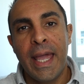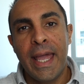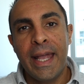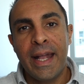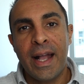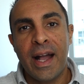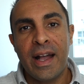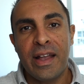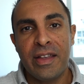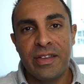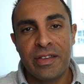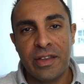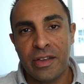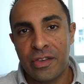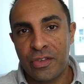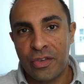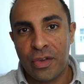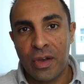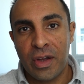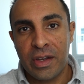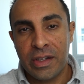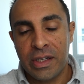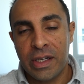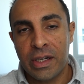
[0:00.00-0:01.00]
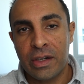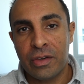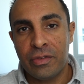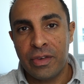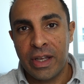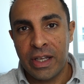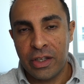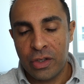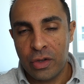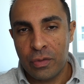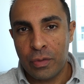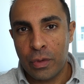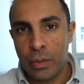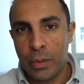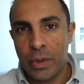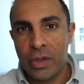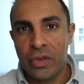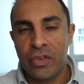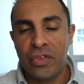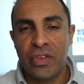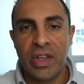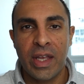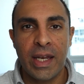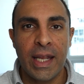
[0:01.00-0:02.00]
Hey guys, Hasan here, Vancouver real
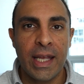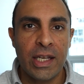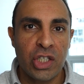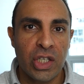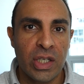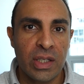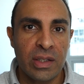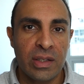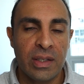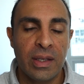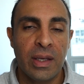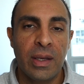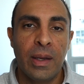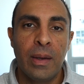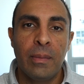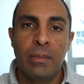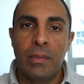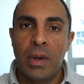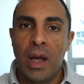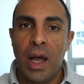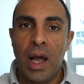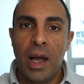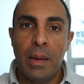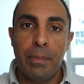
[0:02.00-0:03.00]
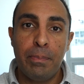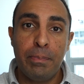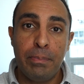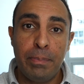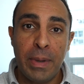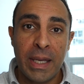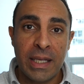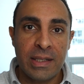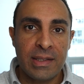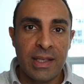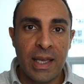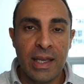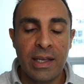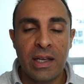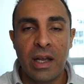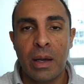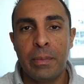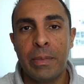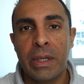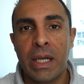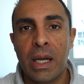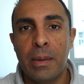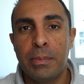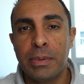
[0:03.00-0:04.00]
estate agent. Big day
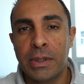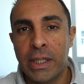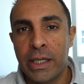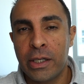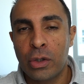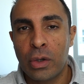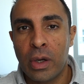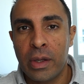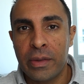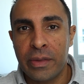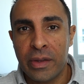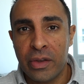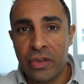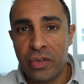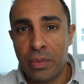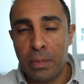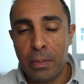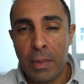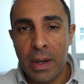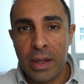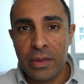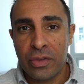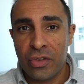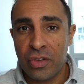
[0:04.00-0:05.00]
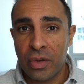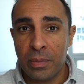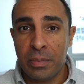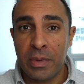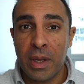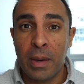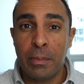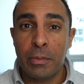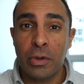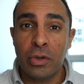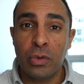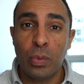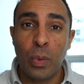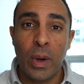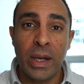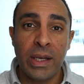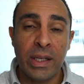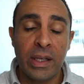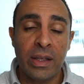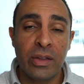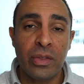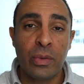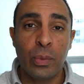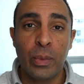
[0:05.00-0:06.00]
coming up later on this month, September
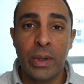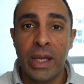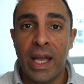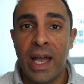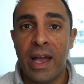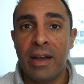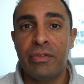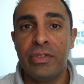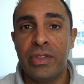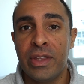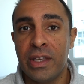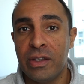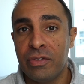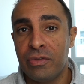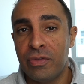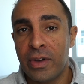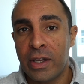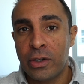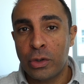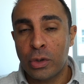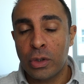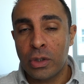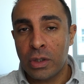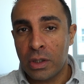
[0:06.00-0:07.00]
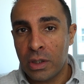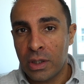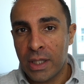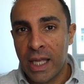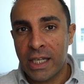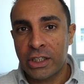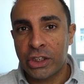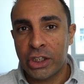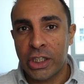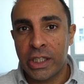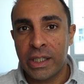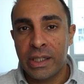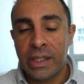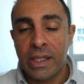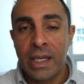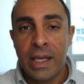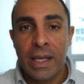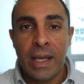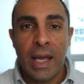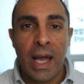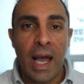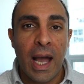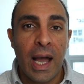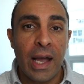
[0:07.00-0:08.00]
20th. We have the federal election.
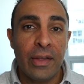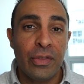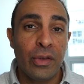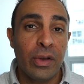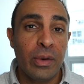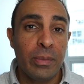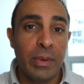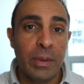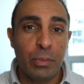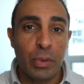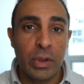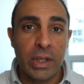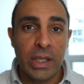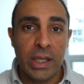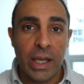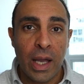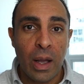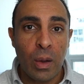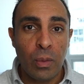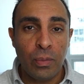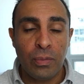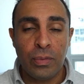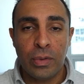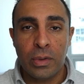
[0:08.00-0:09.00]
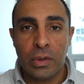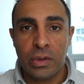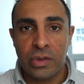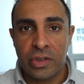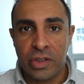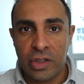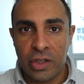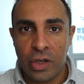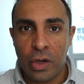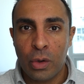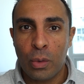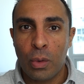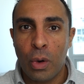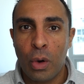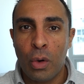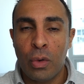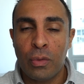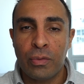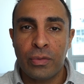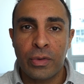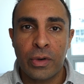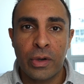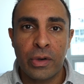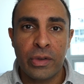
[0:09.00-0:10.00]
I thought it'd be pretty helpful to go
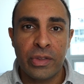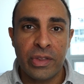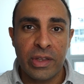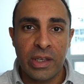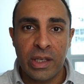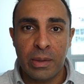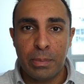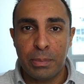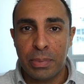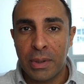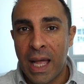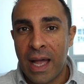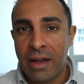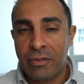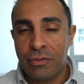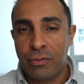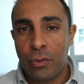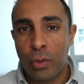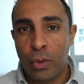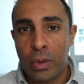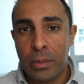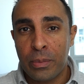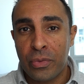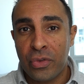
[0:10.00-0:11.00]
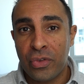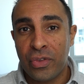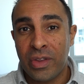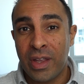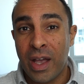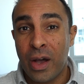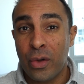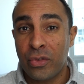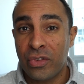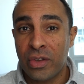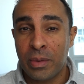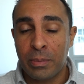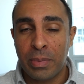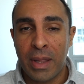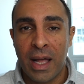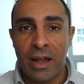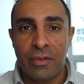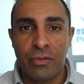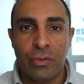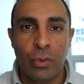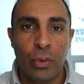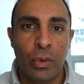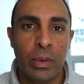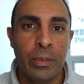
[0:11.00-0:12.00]
over the platforms, the housing
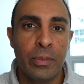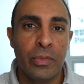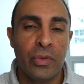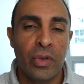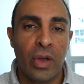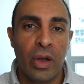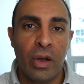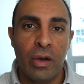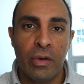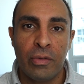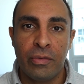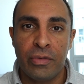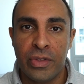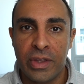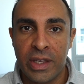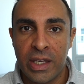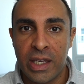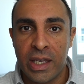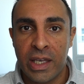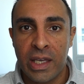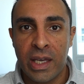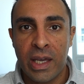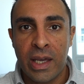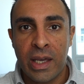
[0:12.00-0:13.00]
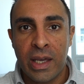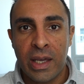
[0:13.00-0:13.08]
platforms of the